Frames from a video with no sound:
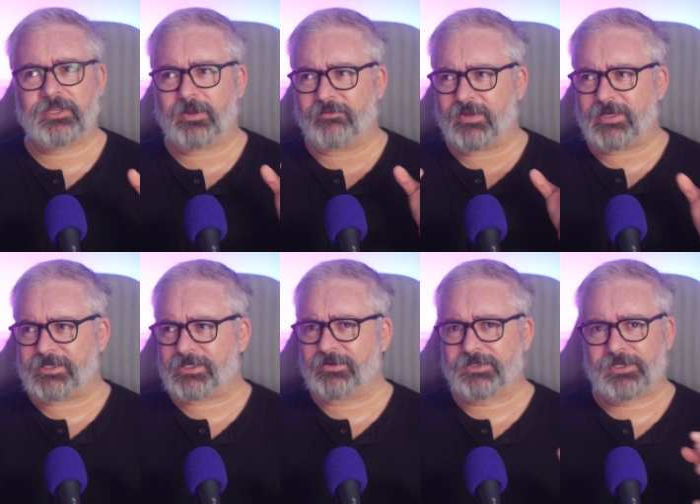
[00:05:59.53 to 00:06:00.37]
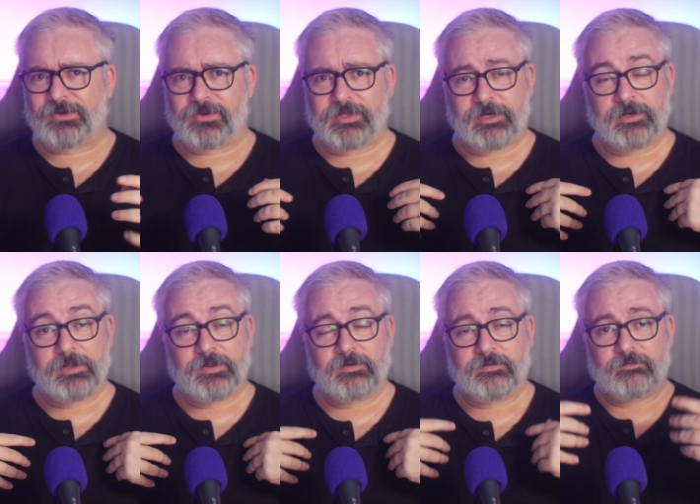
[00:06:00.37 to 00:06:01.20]
and you have any skills at all in
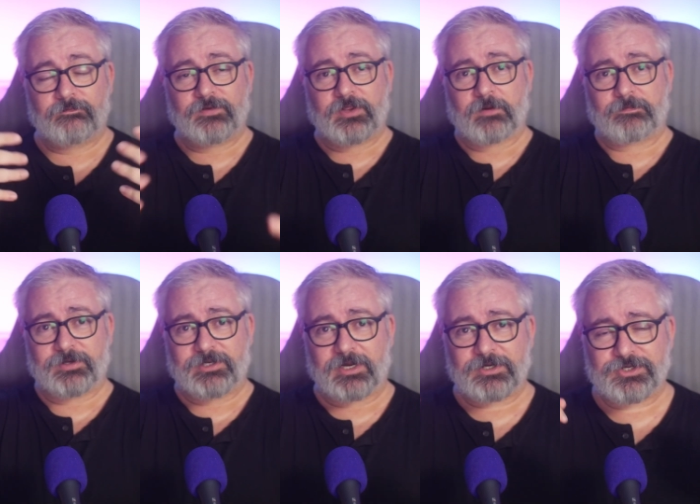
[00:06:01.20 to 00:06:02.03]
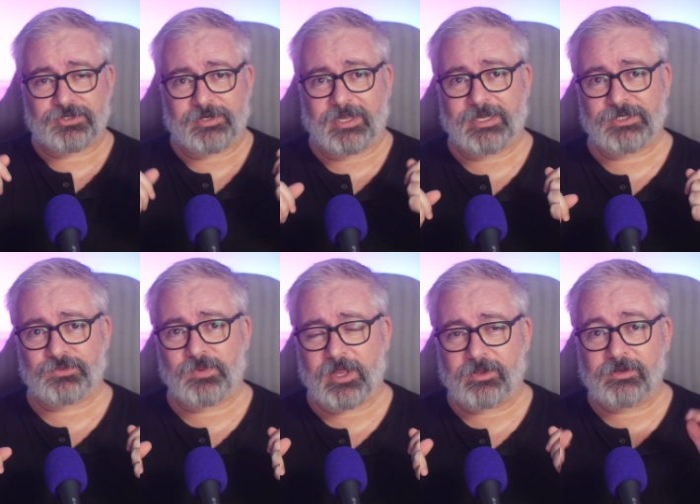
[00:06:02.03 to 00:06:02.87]
video production
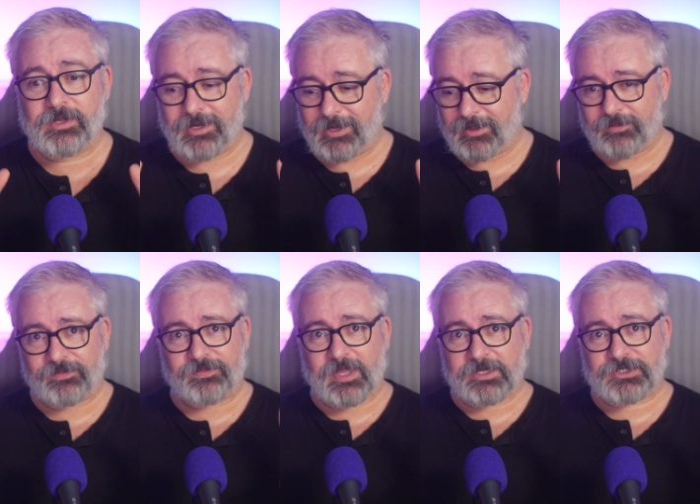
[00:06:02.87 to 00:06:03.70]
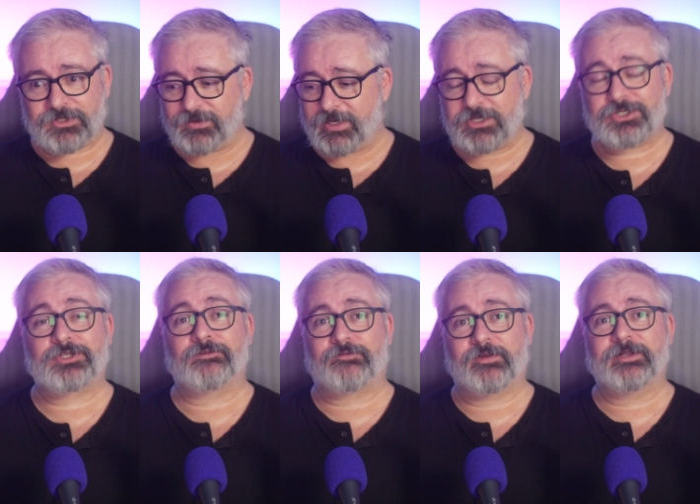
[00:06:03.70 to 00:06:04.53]
as well, that's your
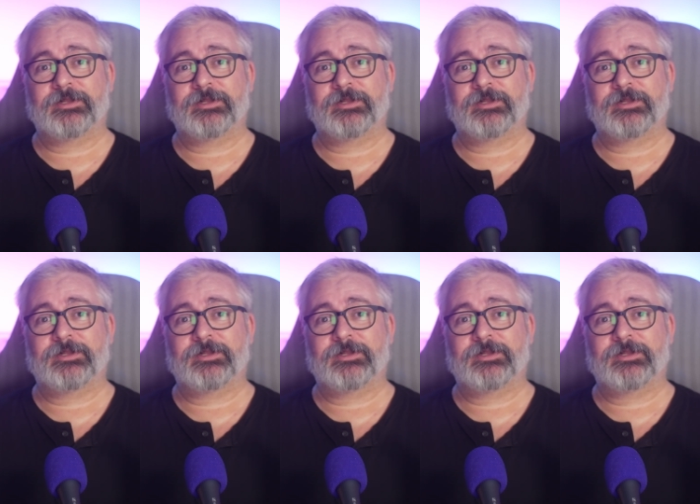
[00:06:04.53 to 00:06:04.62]
niche to